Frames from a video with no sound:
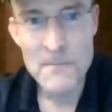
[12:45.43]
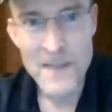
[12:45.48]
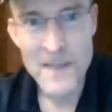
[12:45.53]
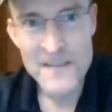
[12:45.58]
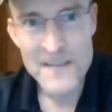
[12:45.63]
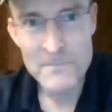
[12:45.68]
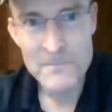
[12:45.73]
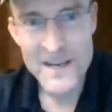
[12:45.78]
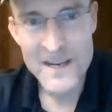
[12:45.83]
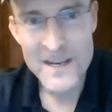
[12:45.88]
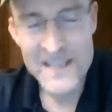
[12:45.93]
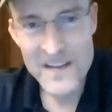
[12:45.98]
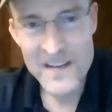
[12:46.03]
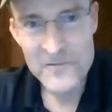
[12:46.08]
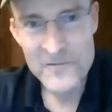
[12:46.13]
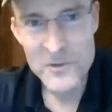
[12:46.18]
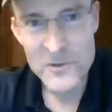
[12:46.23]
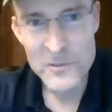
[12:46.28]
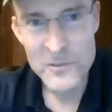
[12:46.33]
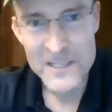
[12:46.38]
My
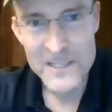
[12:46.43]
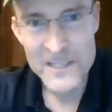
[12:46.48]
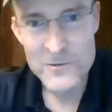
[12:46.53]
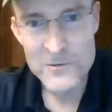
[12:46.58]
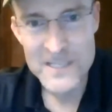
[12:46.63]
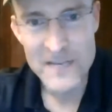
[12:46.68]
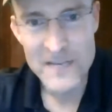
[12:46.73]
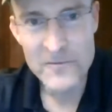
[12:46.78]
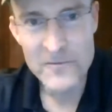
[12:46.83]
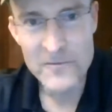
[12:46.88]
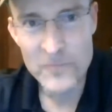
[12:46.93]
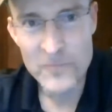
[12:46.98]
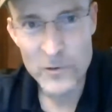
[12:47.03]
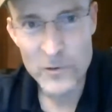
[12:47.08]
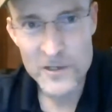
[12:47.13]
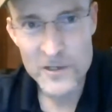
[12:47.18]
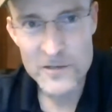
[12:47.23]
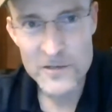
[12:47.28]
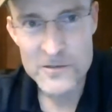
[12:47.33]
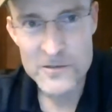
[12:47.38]
nephew, when he was like 4
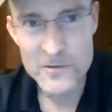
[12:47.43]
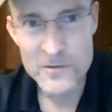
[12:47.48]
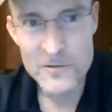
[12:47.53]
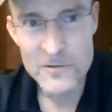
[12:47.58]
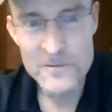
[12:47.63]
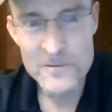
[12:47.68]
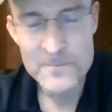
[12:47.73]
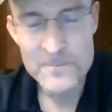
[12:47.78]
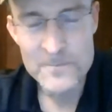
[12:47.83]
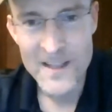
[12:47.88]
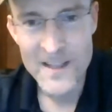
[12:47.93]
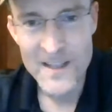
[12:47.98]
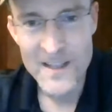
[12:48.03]
years old,